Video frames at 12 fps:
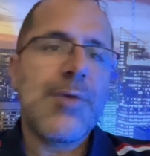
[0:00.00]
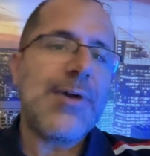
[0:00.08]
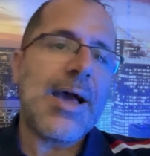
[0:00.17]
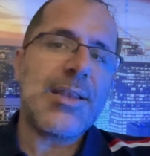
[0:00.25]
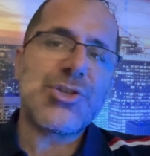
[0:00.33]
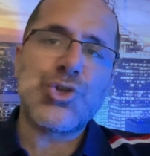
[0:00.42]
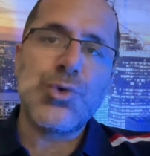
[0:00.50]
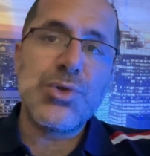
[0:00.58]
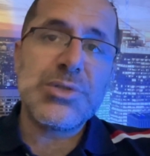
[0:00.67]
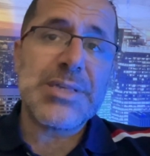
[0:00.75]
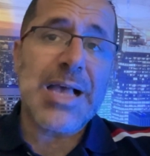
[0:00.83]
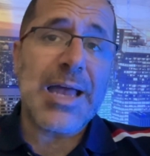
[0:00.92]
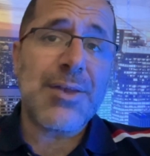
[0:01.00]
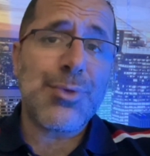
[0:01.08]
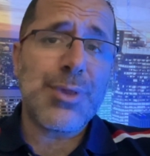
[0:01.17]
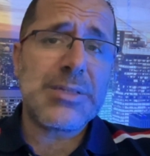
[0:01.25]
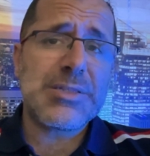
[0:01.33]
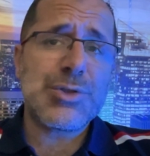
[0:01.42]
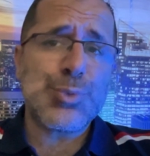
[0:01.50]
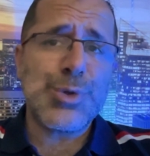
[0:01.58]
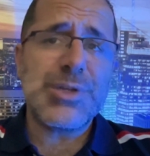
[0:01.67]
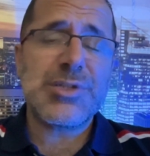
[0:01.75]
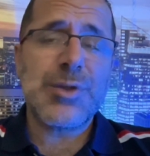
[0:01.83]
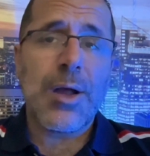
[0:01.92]
If I had to choose out of these
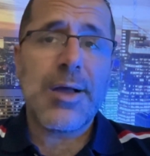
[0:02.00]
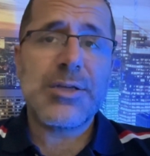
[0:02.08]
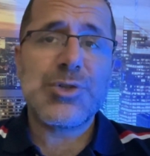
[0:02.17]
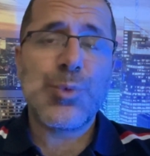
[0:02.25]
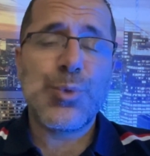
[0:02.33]
three stocks,